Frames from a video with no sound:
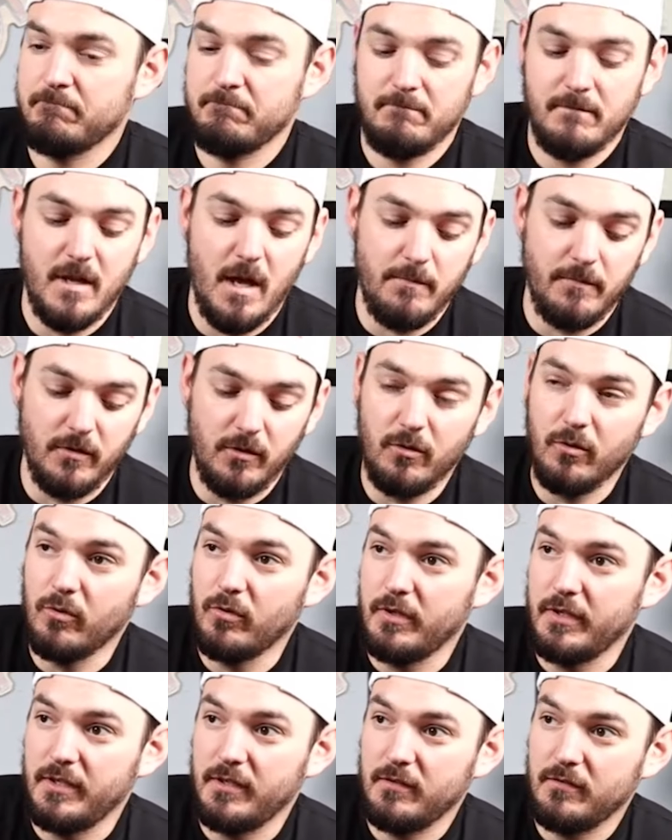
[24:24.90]
I'm
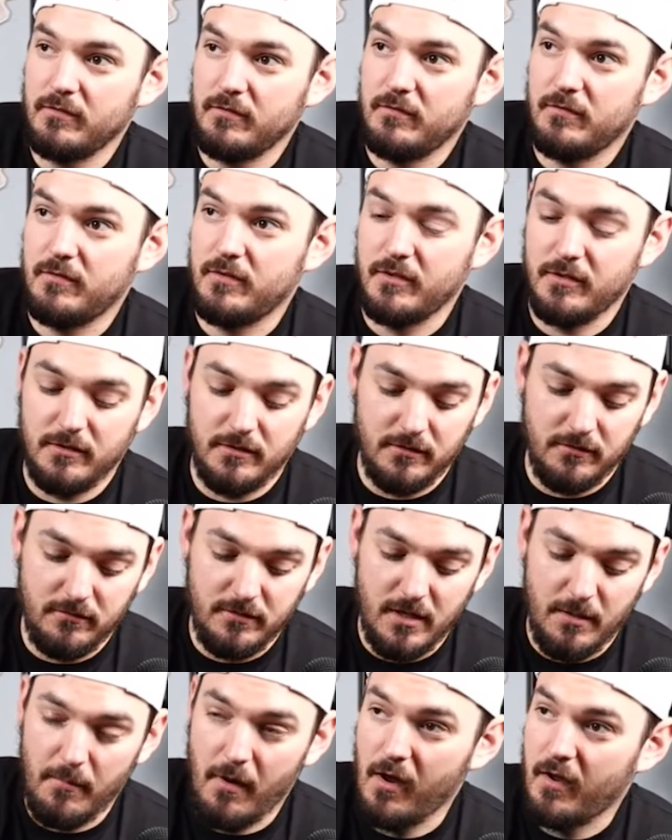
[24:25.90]
recording, so, and
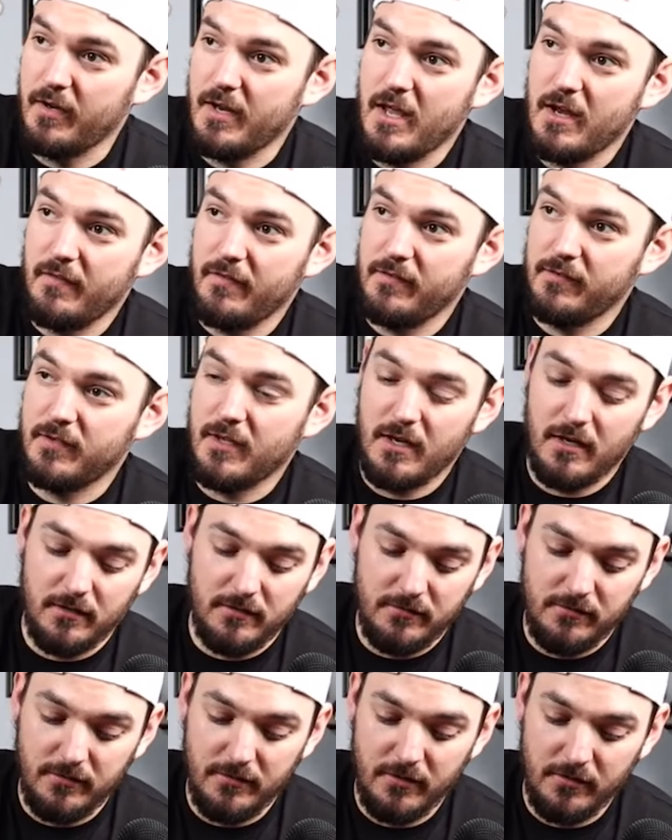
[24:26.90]
I'm not going to edit this out,
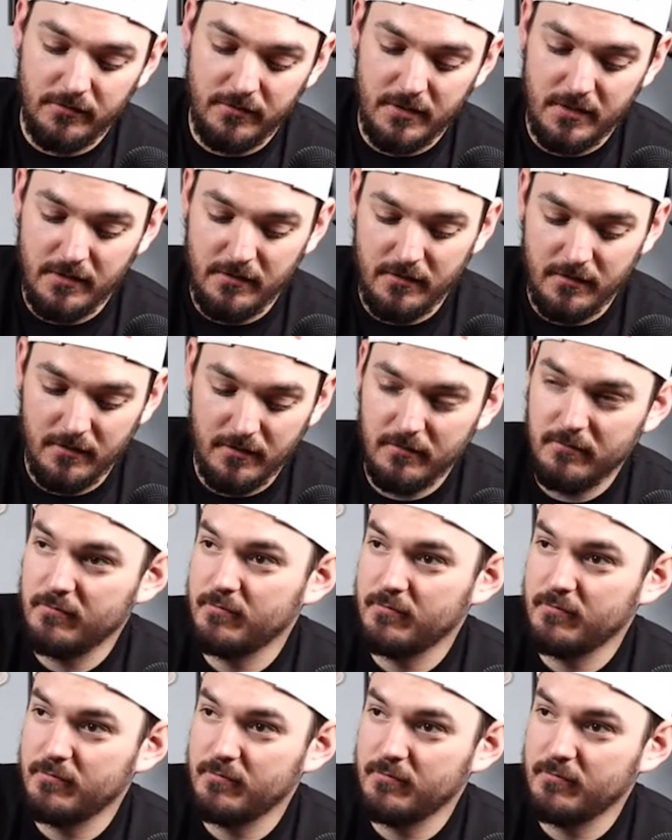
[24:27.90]
so don't say anything.